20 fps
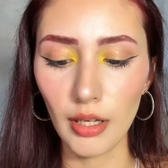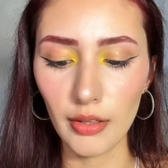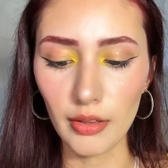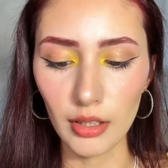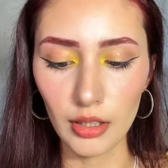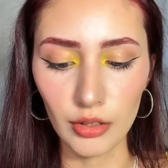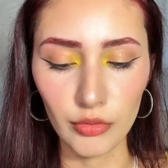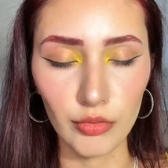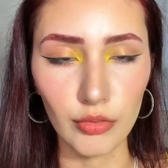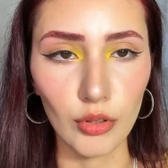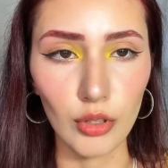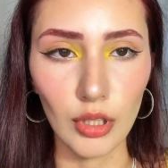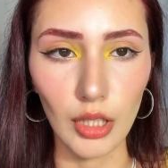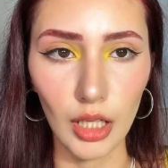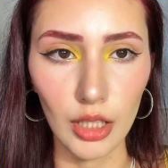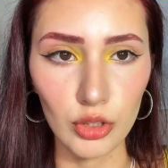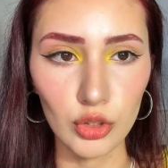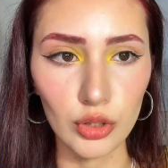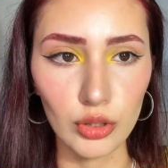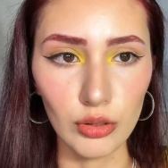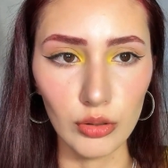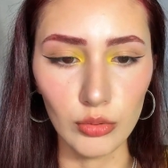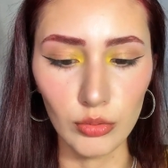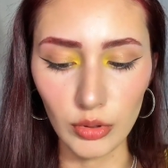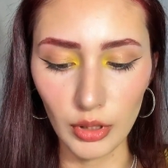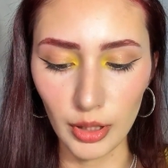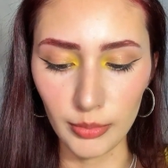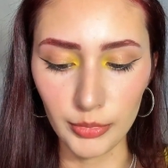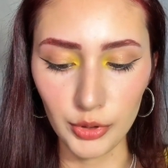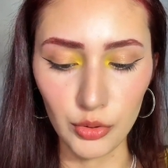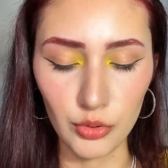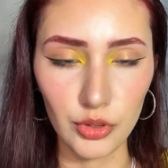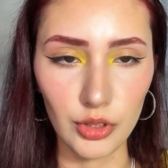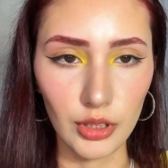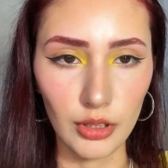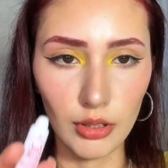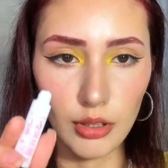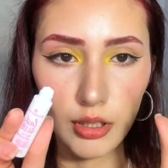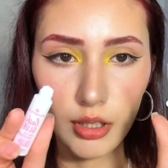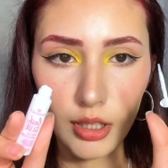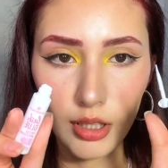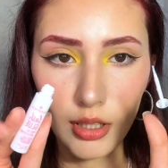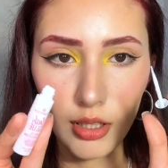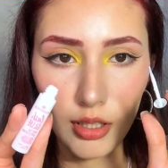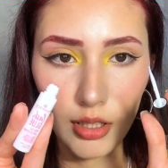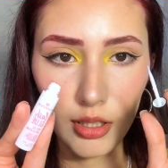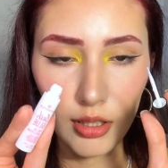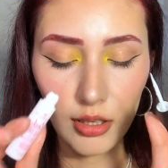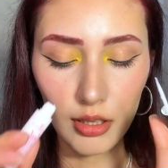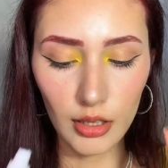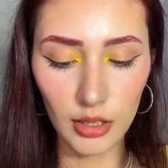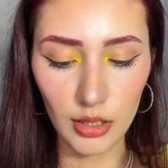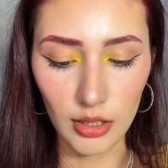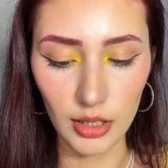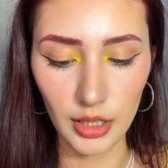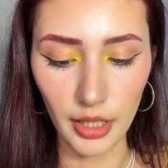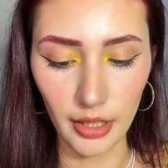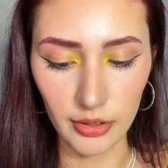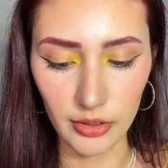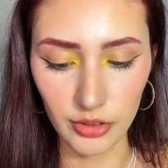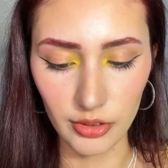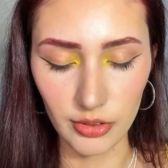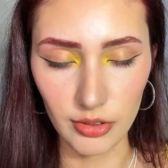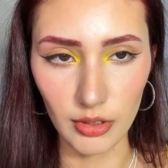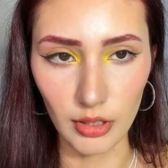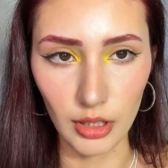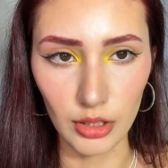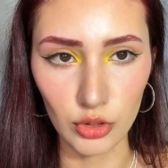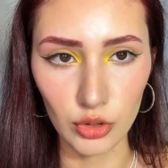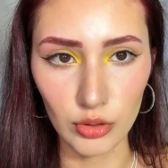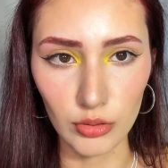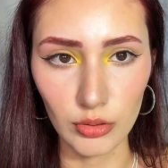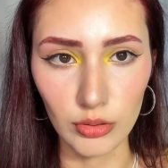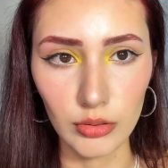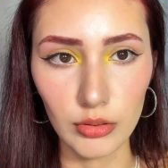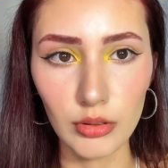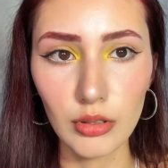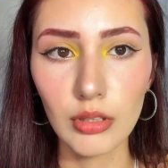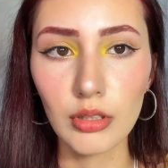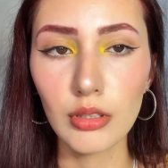And then for lash glue, I'm using the Essence Lash Glue,